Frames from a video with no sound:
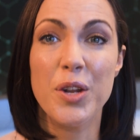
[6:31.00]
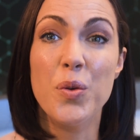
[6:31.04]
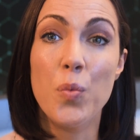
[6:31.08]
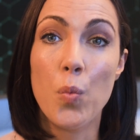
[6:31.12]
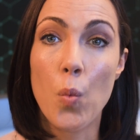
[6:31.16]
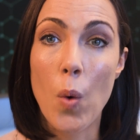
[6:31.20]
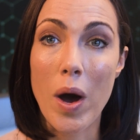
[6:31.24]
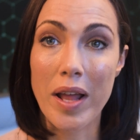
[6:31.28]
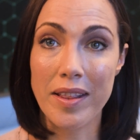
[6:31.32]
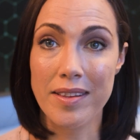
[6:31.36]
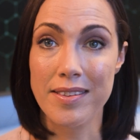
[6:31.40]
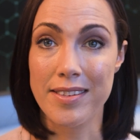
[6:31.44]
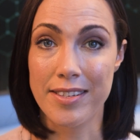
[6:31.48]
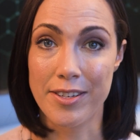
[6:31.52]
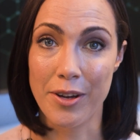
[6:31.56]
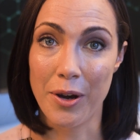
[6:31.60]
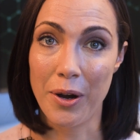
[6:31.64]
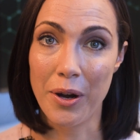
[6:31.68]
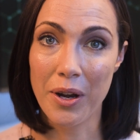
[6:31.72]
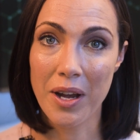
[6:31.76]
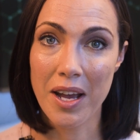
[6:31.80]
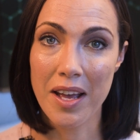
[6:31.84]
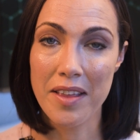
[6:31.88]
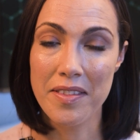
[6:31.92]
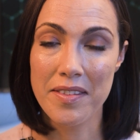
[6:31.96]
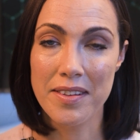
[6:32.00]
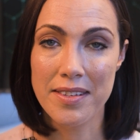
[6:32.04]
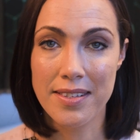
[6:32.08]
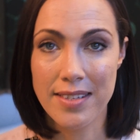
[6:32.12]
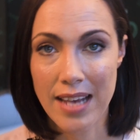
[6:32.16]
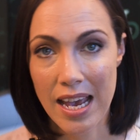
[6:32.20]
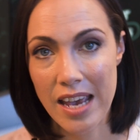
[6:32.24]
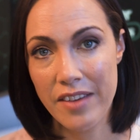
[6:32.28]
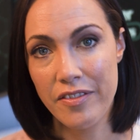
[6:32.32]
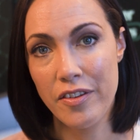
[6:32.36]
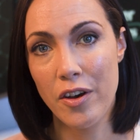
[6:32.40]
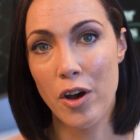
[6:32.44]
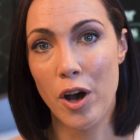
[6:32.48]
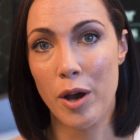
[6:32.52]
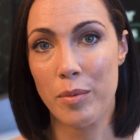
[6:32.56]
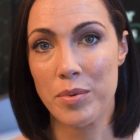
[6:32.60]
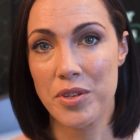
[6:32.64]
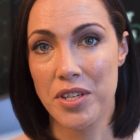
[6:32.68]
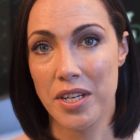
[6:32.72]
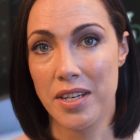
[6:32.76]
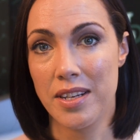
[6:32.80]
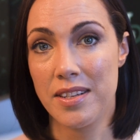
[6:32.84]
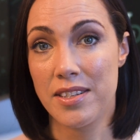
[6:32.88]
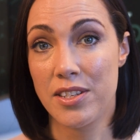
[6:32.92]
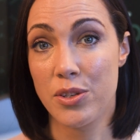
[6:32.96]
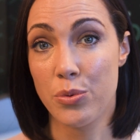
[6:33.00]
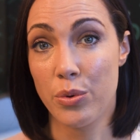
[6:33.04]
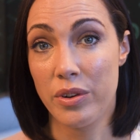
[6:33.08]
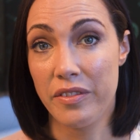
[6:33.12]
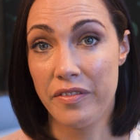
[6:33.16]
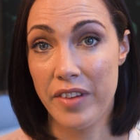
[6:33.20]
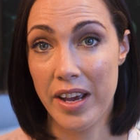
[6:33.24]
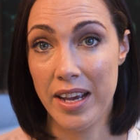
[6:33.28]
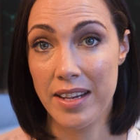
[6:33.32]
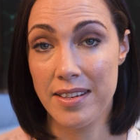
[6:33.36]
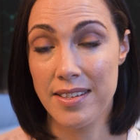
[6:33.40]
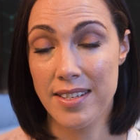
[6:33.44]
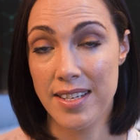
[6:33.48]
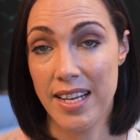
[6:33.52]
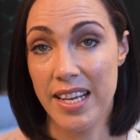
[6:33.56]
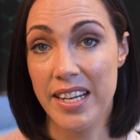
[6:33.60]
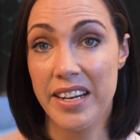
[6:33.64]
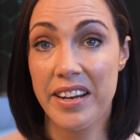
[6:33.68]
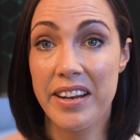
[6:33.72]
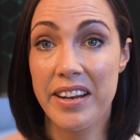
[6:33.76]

in one stock, the safer option is to invest in